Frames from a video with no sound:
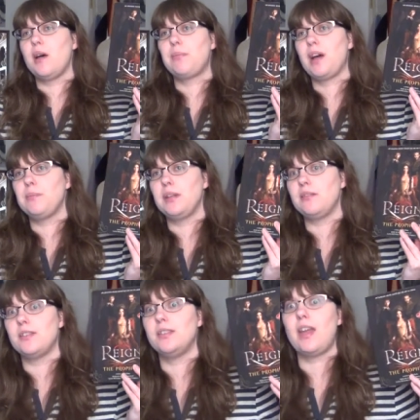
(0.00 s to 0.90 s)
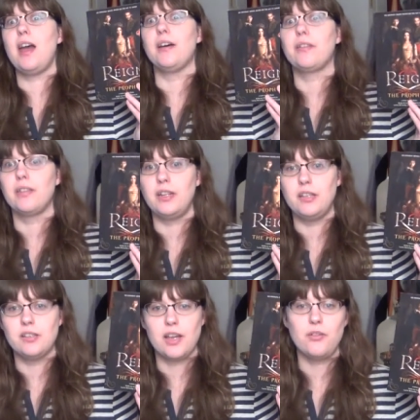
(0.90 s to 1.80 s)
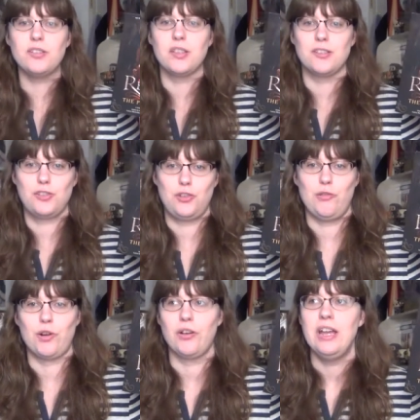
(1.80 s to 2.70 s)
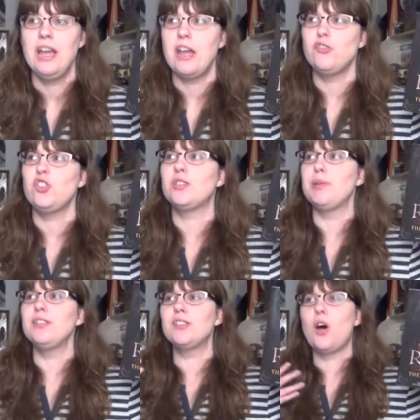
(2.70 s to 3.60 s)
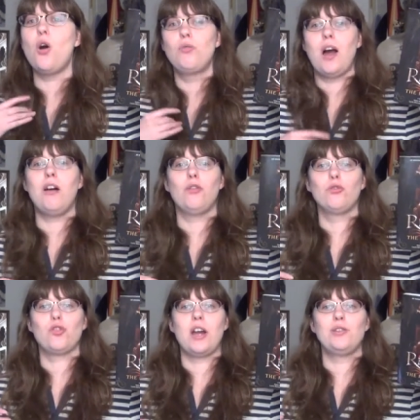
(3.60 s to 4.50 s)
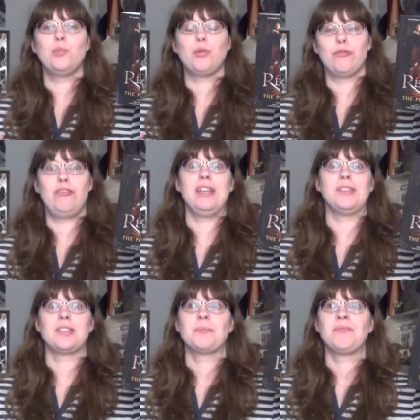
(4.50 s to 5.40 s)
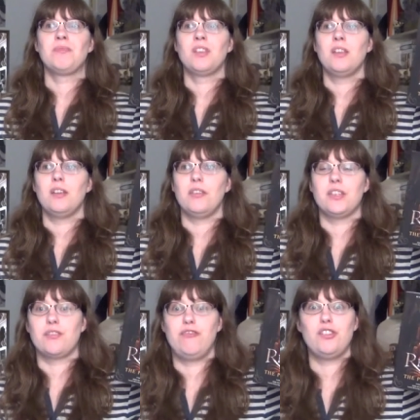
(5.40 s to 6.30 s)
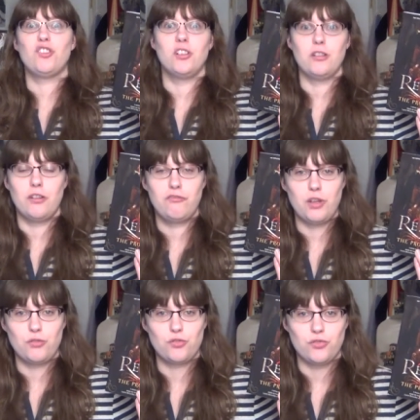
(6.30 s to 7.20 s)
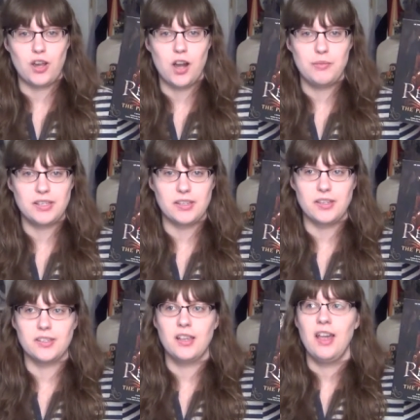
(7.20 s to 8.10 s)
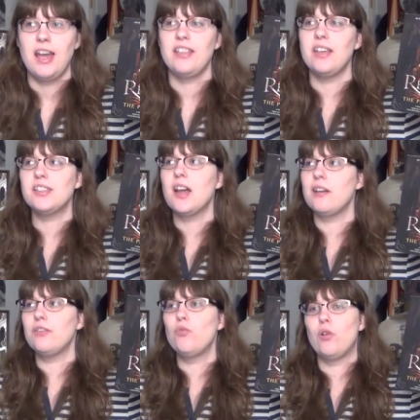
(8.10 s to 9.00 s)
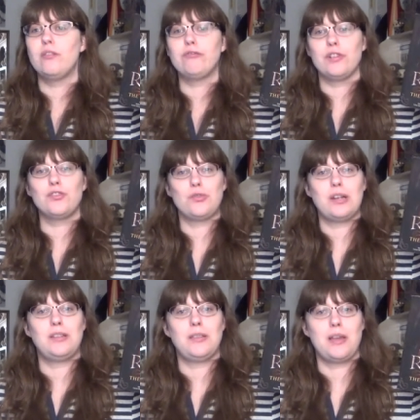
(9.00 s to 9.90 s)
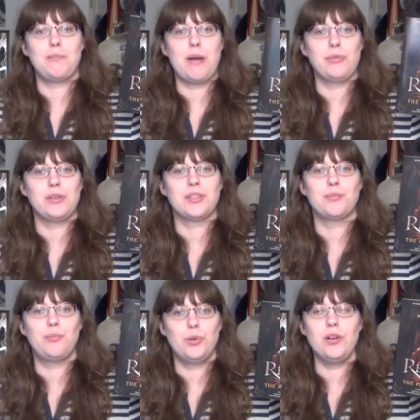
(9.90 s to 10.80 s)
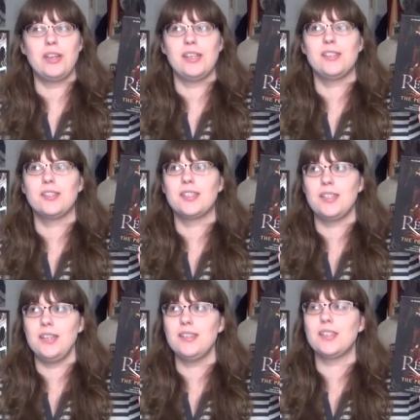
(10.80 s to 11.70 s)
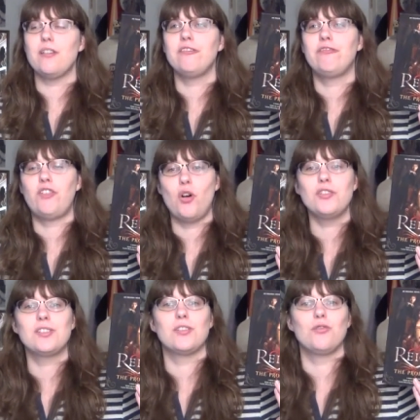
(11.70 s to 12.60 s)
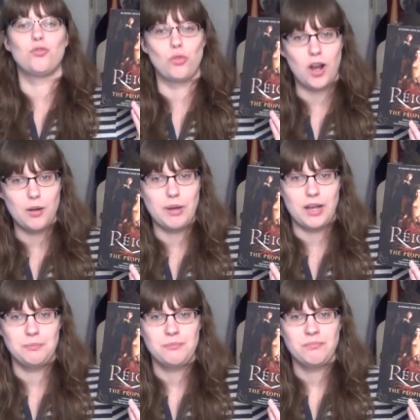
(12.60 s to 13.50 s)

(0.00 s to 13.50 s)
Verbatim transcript: upcoming death, and he tells this to her, and she spends the whole novel trying to prevent this vision of Nostradamus's. And that's kind of the one frustrating thing about this book. It's a sense of false drama,